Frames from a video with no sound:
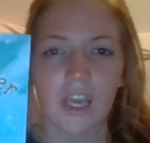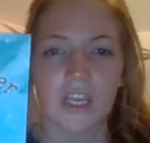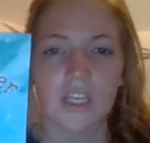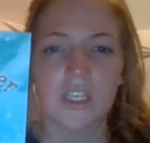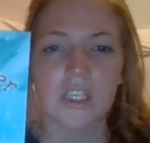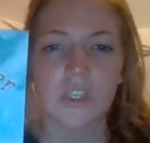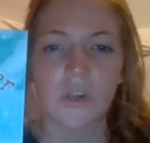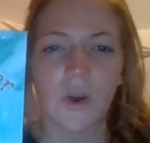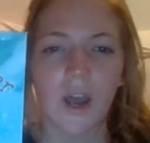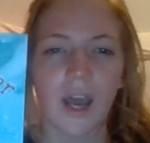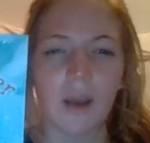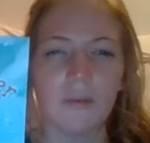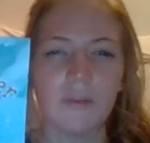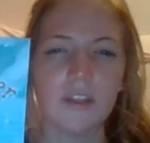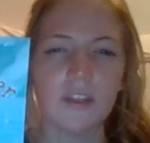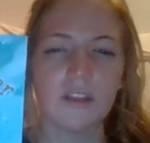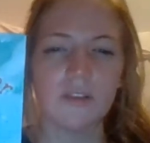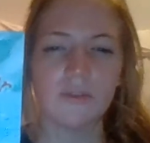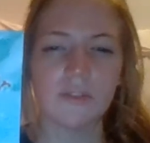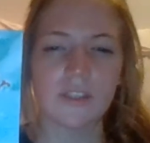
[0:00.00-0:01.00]
So I
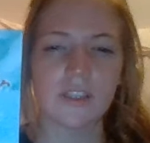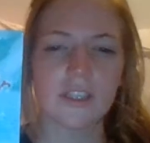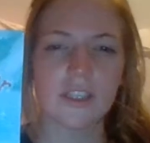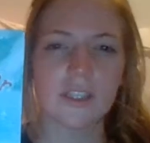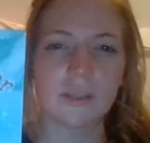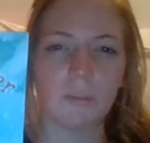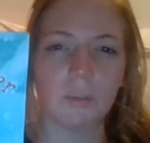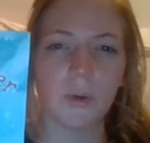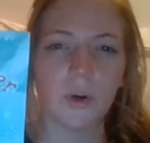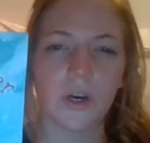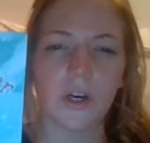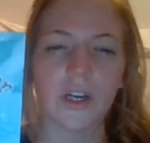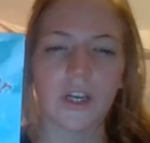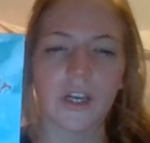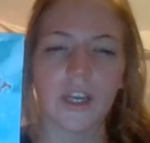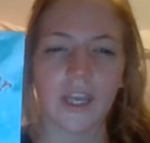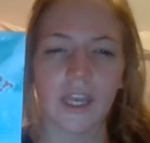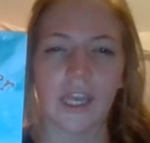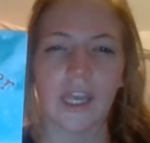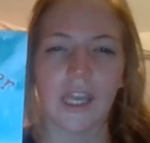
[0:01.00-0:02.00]
would use this
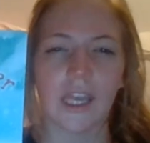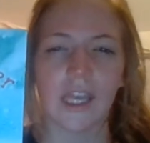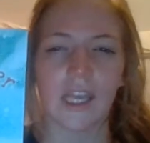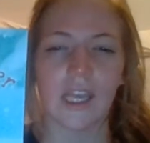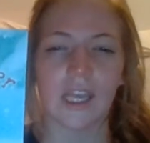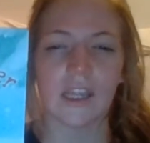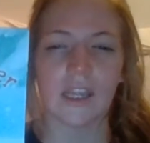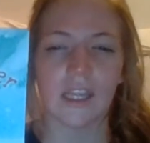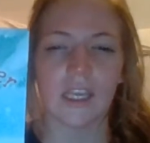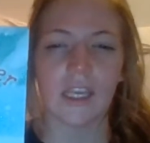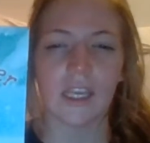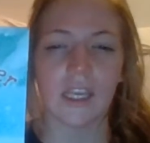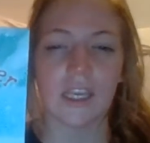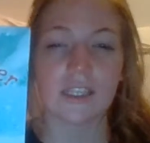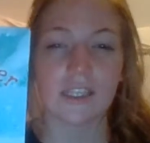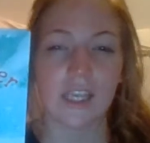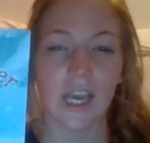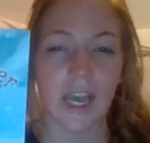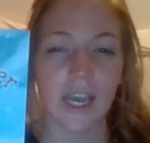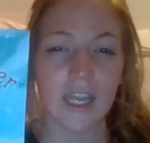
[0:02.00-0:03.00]
book in the
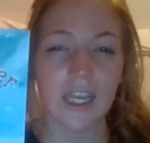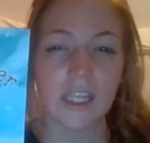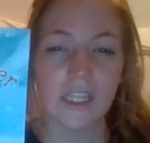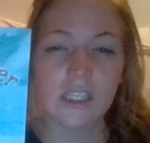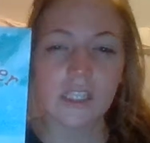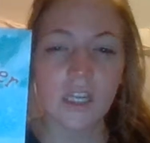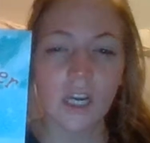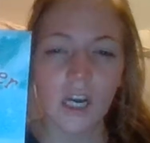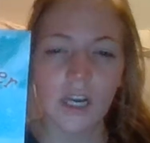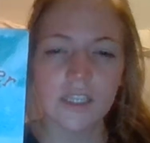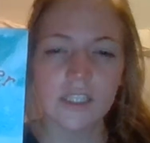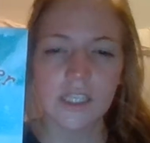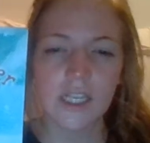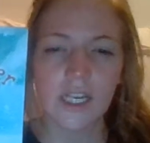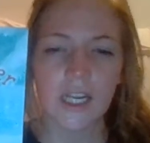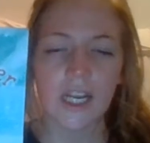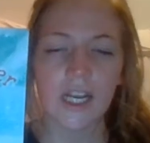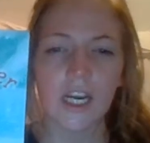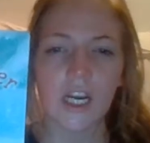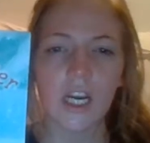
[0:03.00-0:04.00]
science
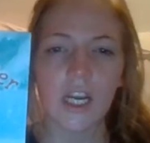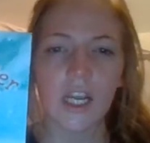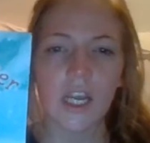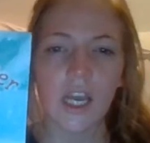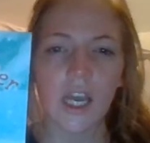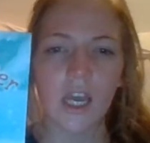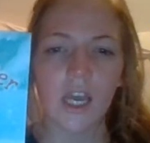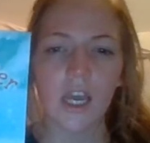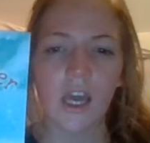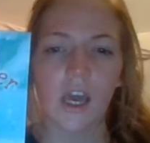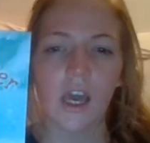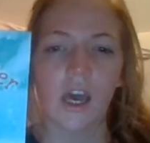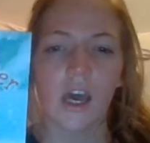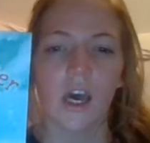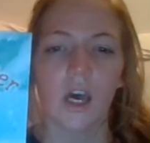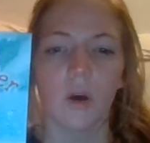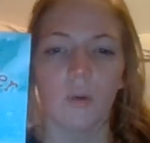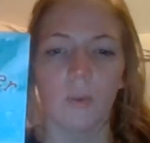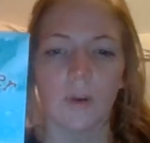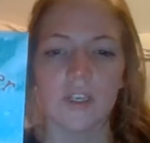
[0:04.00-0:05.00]
content area
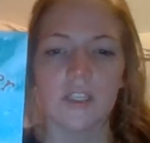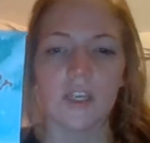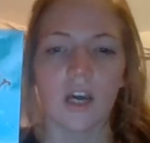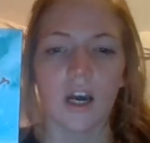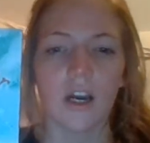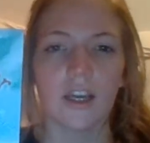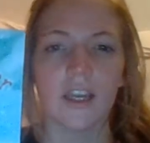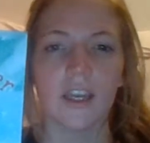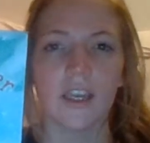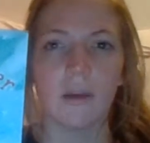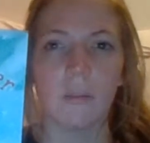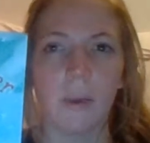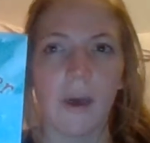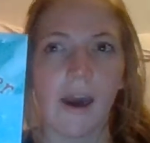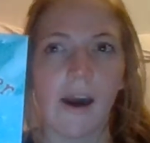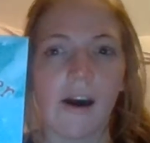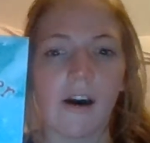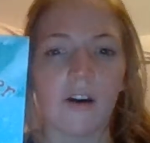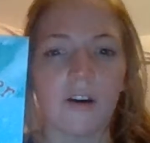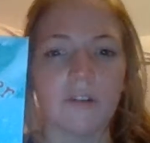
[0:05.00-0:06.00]
when talking
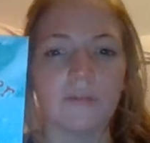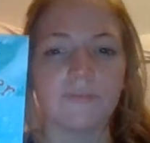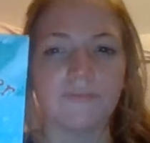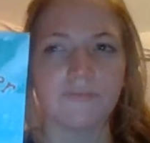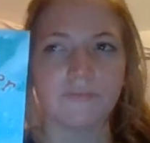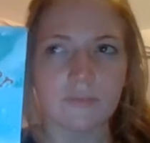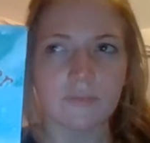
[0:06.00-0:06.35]
about